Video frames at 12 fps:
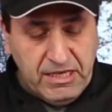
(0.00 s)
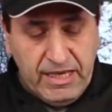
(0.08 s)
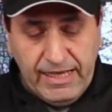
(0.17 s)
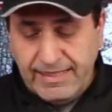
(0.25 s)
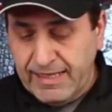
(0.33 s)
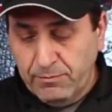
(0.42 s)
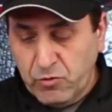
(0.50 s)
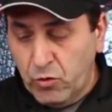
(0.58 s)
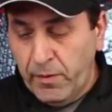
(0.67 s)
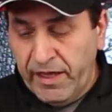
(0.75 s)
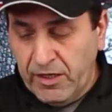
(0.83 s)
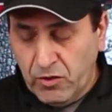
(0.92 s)
and some
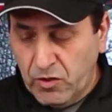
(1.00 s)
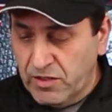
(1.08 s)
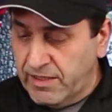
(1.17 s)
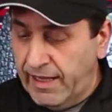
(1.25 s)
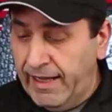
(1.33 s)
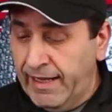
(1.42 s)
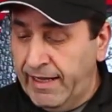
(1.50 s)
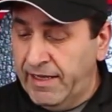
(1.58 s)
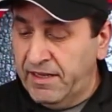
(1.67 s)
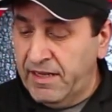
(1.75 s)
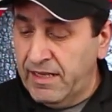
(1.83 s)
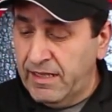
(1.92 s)
tomatoes,
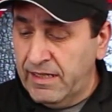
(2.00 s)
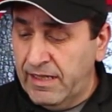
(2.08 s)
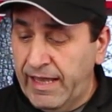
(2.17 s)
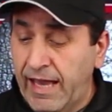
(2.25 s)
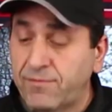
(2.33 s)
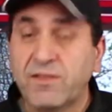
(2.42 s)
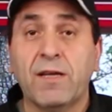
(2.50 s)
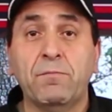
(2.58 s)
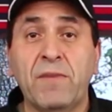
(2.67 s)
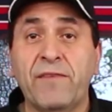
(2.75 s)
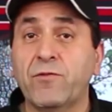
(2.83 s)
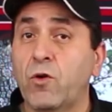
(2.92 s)
and I have
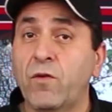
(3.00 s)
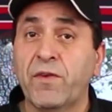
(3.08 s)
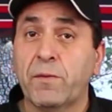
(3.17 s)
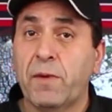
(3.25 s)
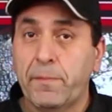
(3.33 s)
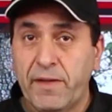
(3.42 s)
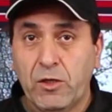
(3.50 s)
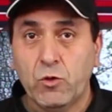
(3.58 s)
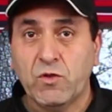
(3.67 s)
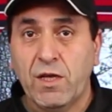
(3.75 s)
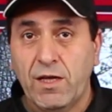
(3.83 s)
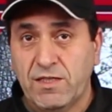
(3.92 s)
some leftover barbecue
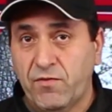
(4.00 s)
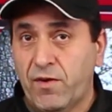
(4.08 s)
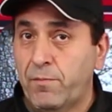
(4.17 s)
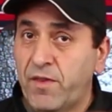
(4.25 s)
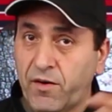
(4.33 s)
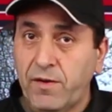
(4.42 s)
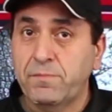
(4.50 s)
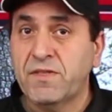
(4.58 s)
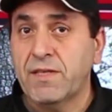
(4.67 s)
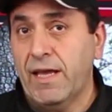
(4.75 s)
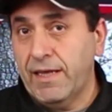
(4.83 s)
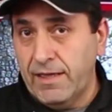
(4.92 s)
sauce from the
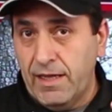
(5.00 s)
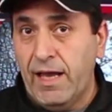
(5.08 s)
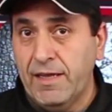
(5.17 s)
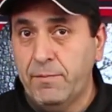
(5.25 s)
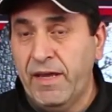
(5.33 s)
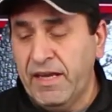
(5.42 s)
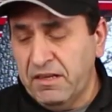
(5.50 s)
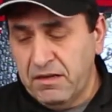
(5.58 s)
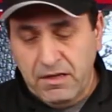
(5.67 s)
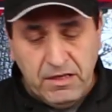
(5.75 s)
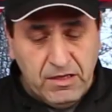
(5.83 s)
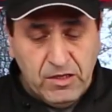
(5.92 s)
ribs I made.
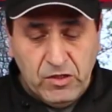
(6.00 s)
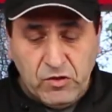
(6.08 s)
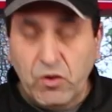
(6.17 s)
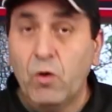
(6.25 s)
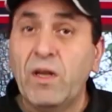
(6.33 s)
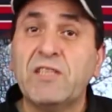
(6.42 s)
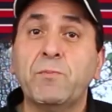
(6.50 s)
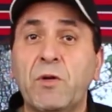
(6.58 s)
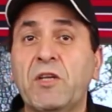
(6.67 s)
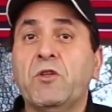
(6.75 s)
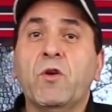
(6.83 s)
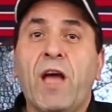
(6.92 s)
So let's
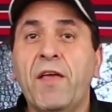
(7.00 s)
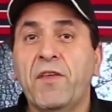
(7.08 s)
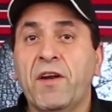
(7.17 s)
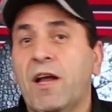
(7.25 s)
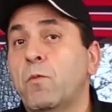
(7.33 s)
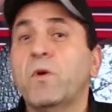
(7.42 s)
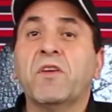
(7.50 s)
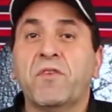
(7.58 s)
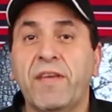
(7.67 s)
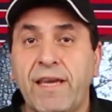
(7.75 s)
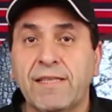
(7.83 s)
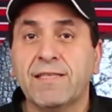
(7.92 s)
put it together and we
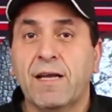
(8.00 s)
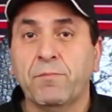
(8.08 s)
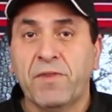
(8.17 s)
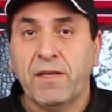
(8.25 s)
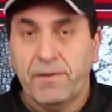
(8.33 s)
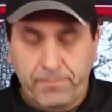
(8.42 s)
create something.